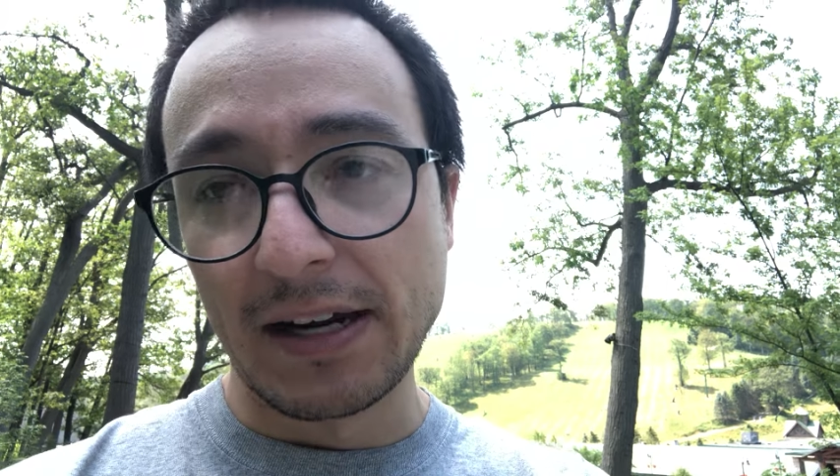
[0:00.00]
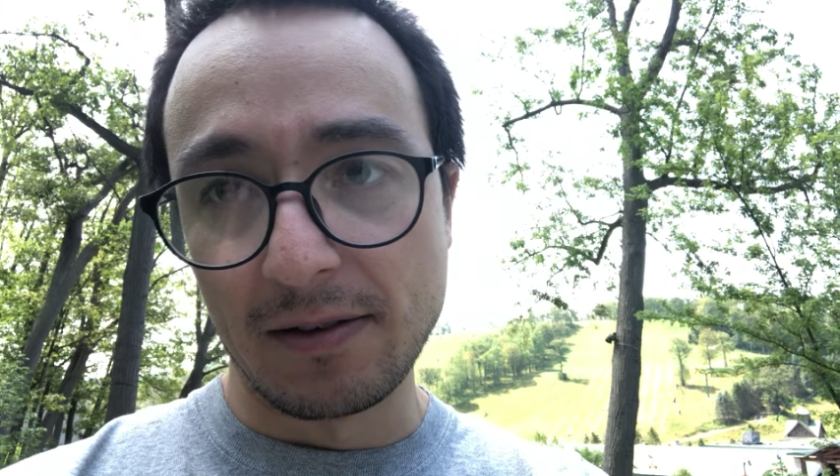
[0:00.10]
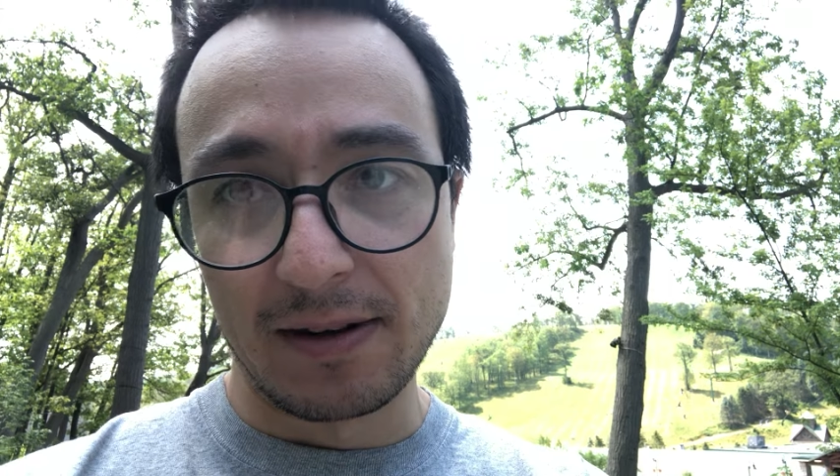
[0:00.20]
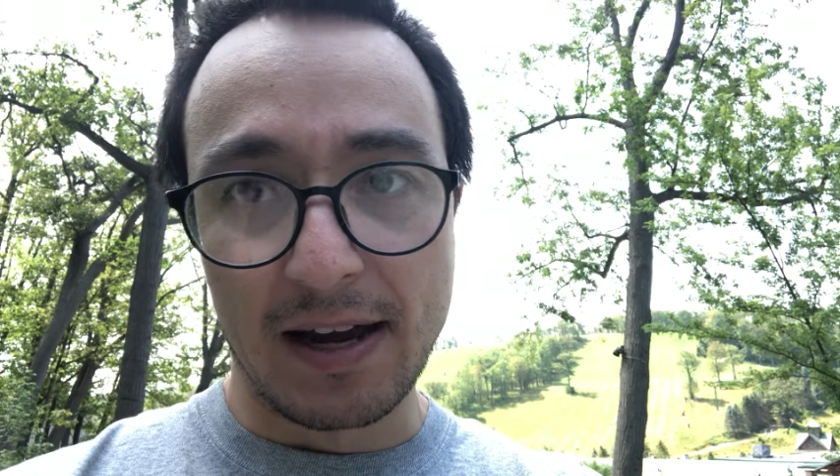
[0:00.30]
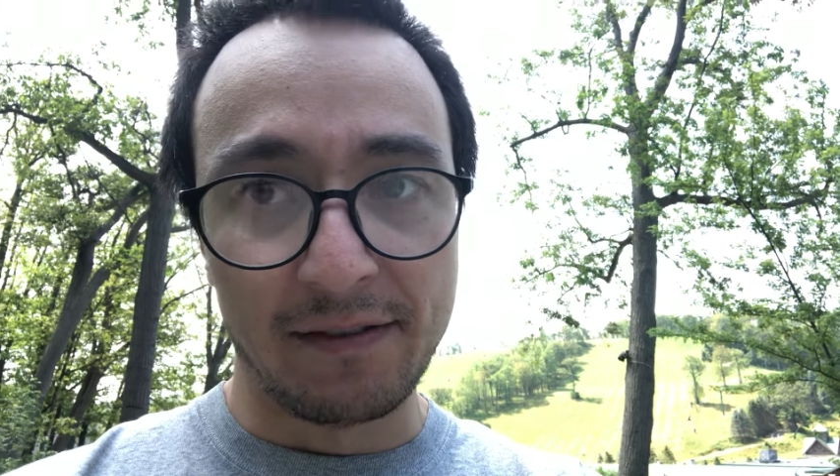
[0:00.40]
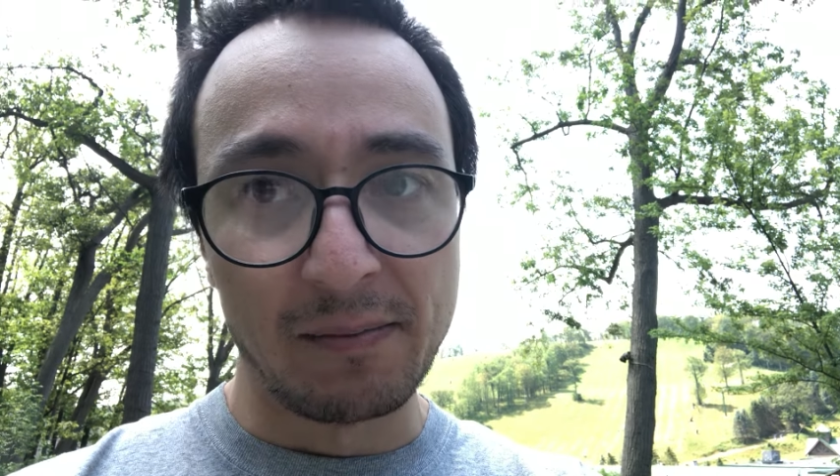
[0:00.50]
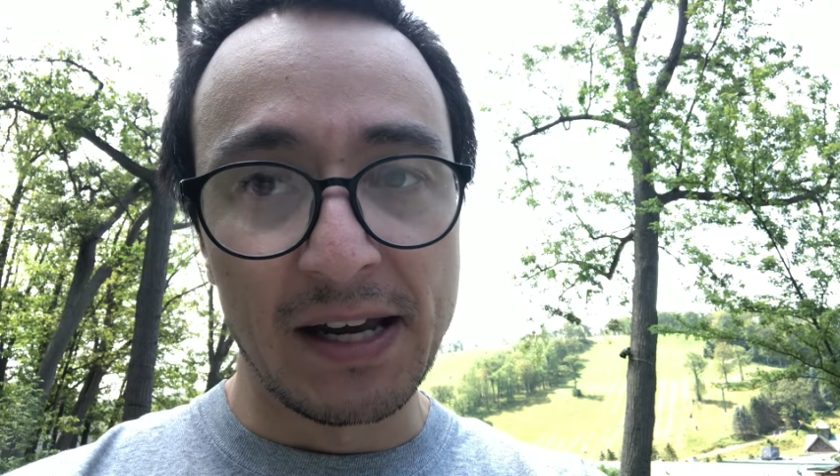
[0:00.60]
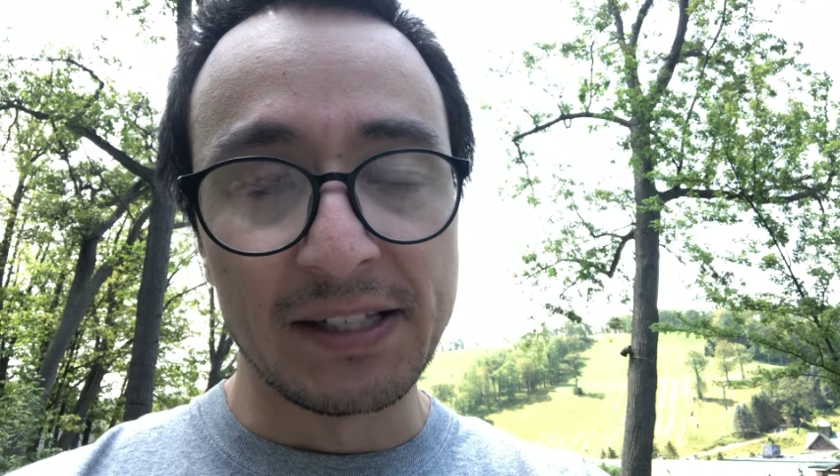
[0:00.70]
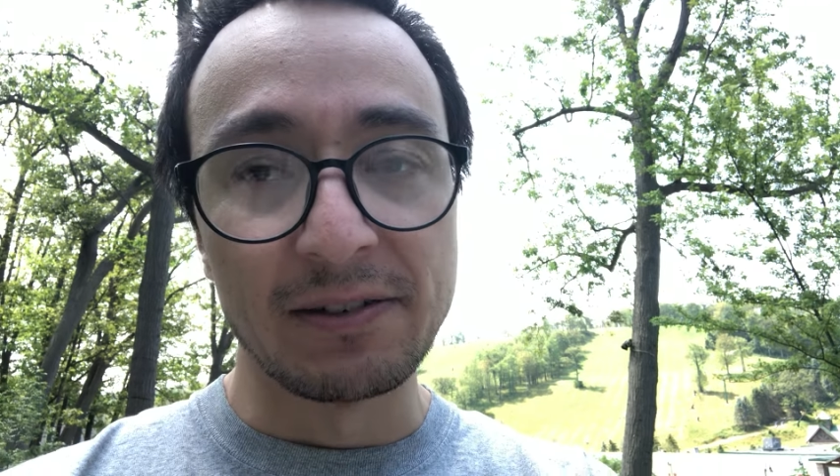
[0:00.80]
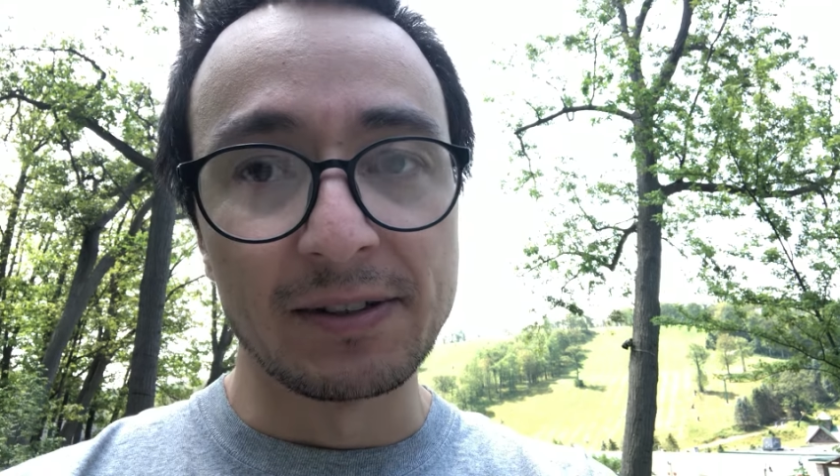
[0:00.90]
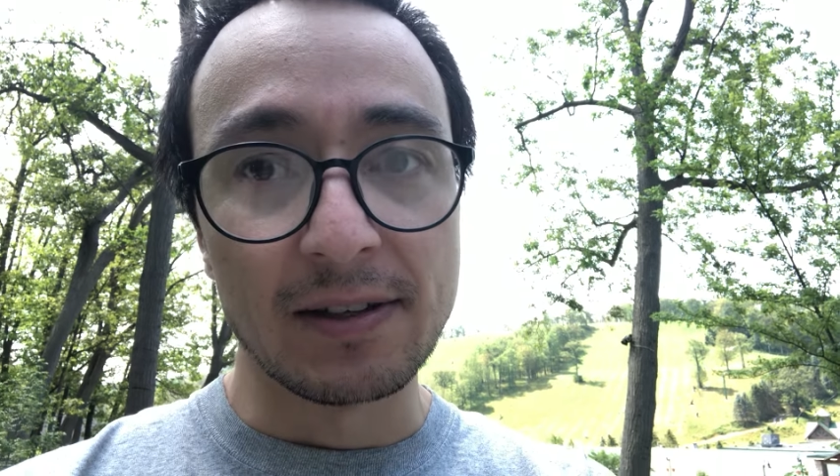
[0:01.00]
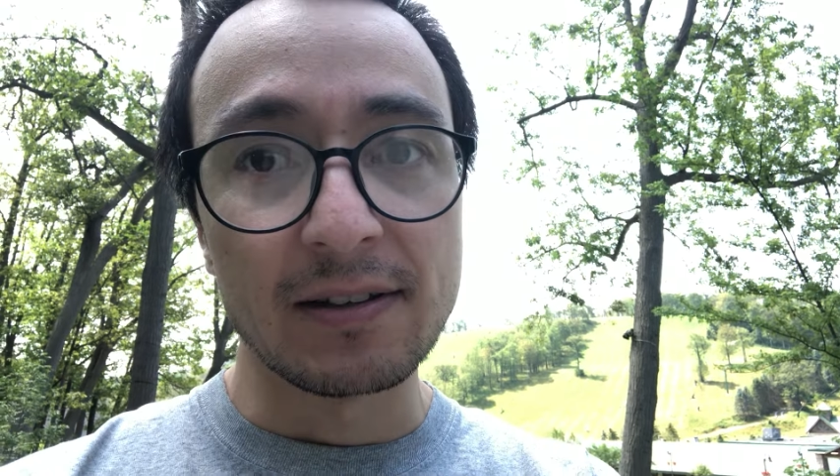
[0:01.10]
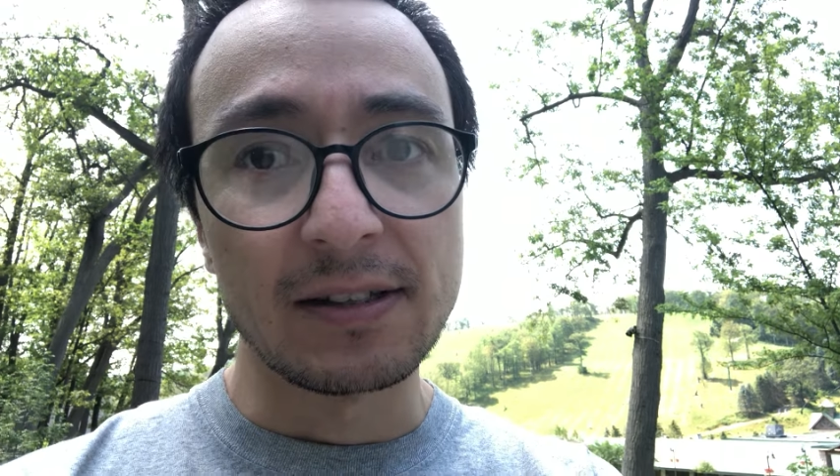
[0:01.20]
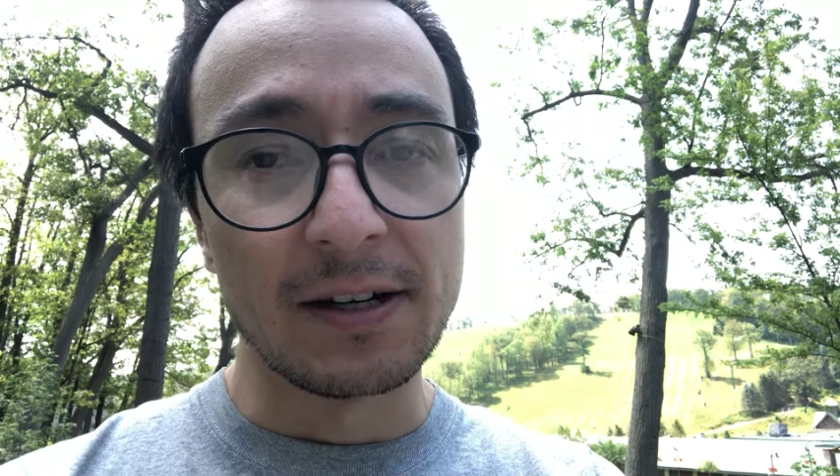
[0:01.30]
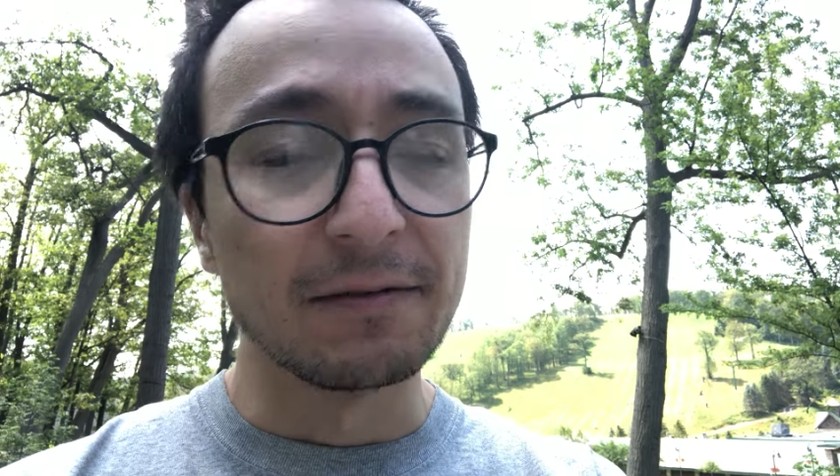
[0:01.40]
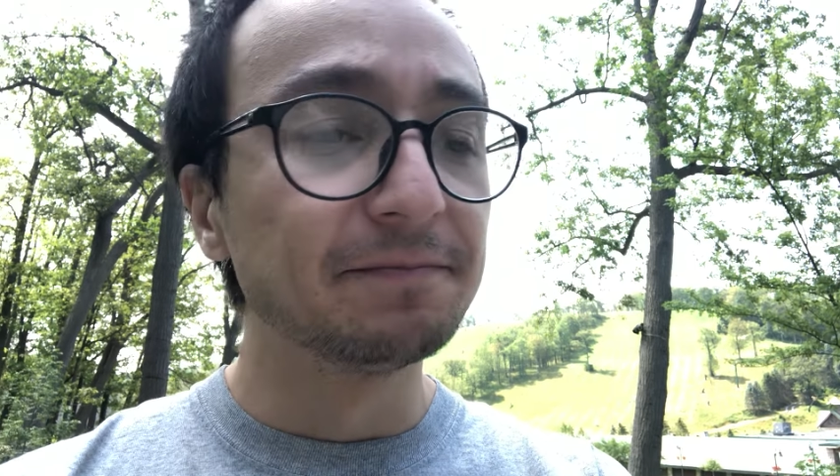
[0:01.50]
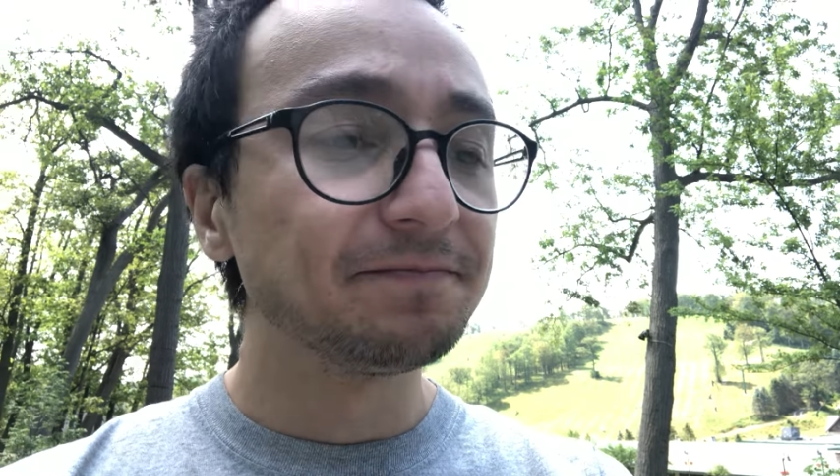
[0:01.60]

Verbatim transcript: don't have amazing results here.